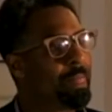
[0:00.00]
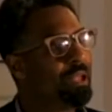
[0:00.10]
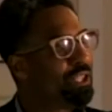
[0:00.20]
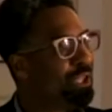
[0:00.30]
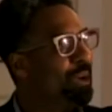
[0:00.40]

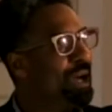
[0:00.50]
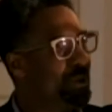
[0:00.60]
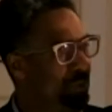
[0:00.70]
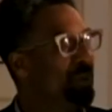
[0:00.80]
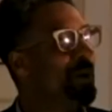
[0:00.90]
So
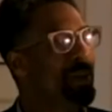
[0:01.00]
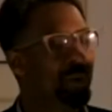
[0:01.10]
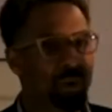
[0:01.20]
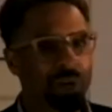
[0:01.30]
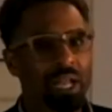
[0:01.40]
when, when the
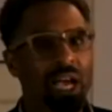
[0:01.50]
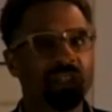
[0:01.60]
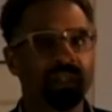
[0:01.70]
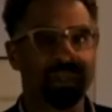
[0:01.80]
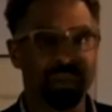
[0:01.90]

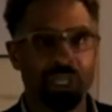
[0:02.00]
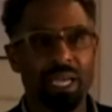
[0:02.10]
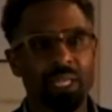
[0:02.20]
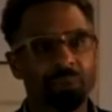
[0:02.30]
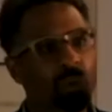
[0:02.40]
organizers, who again,
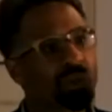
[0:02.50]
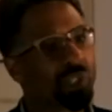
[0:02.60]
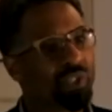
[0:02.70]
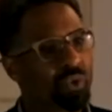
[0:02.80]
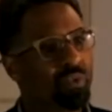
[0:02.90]
it's mostly
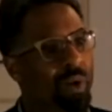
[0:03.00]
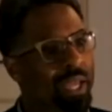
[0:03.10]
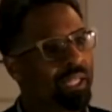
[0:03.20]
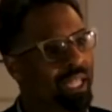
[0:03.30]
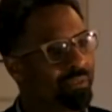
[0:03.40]
sort of
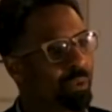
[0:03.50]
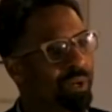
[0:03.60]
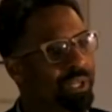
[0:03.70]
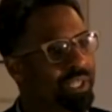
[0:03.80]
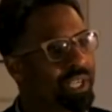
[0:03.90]
white left
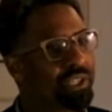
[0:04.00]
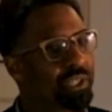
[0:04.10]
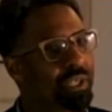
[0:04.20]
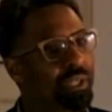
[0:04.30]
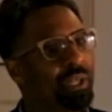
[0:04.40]

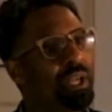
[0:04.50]
organization,